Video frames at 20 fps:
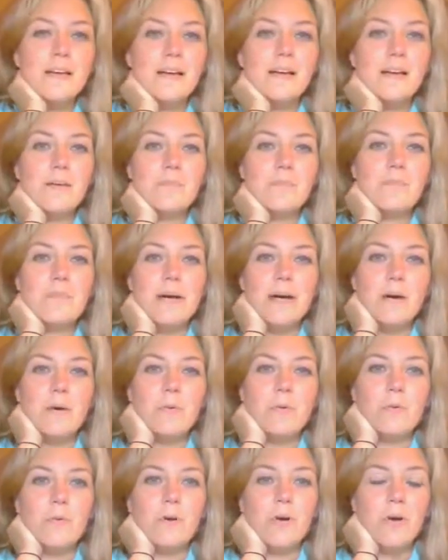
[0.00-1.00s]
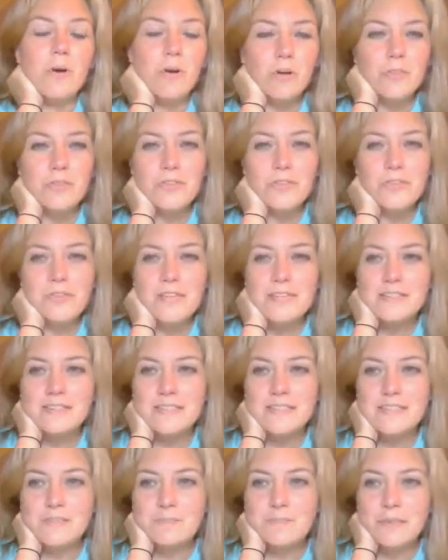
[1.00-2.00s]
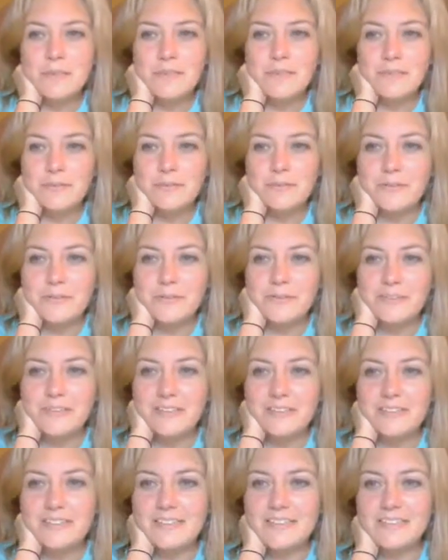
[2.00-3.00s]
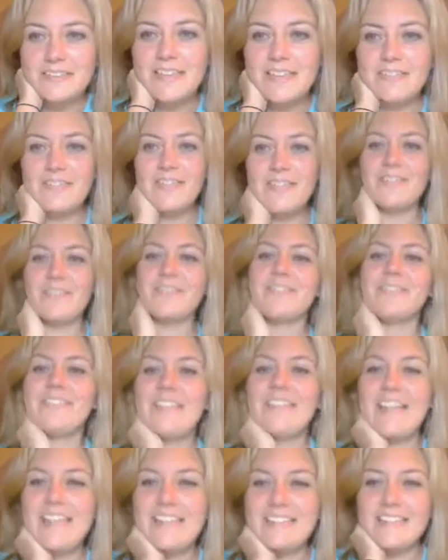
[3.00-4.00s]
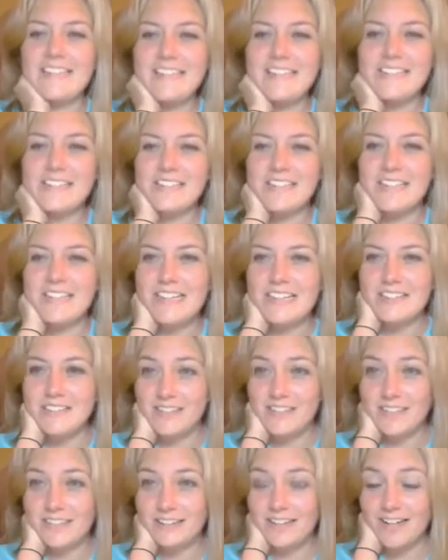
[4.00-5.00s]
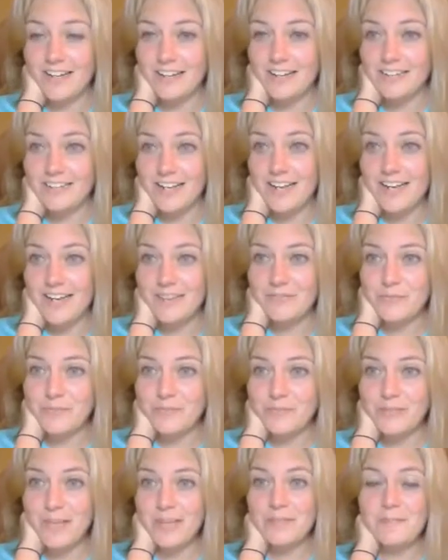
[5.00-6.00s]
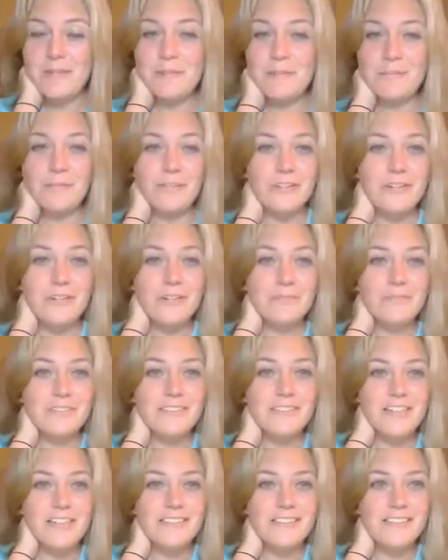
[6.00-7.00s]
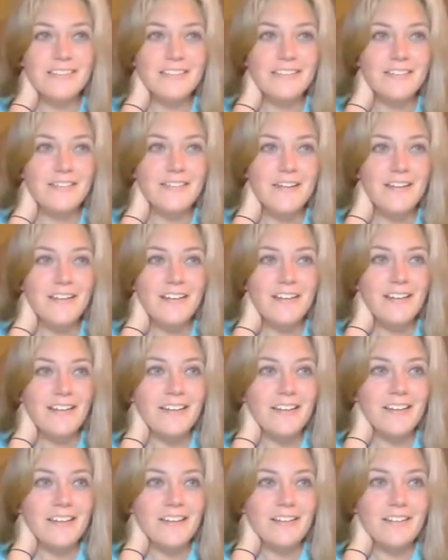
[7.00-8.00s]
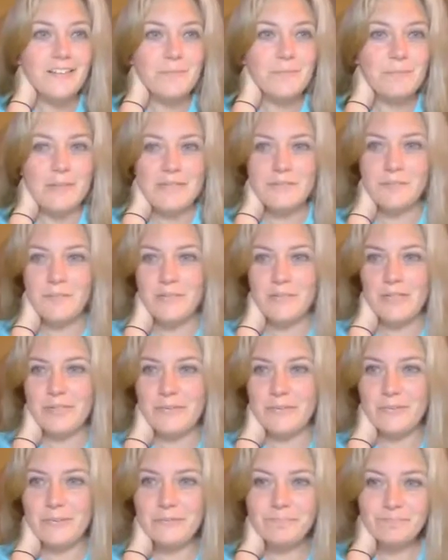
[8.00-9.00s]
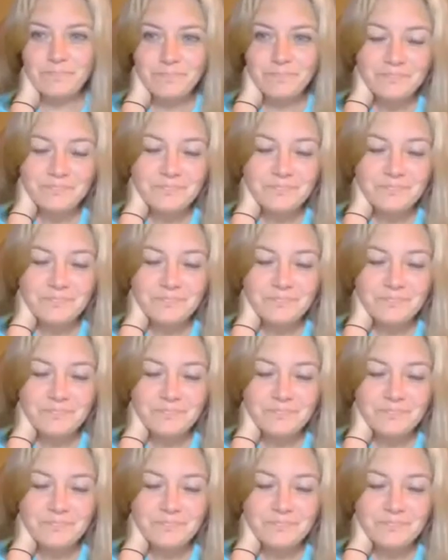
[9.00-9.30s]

about all the things he's been through in his life. Oh, hey Jen, hey John, gosh, hi everyone. A lot of people are up tonight, so that's pretty cool.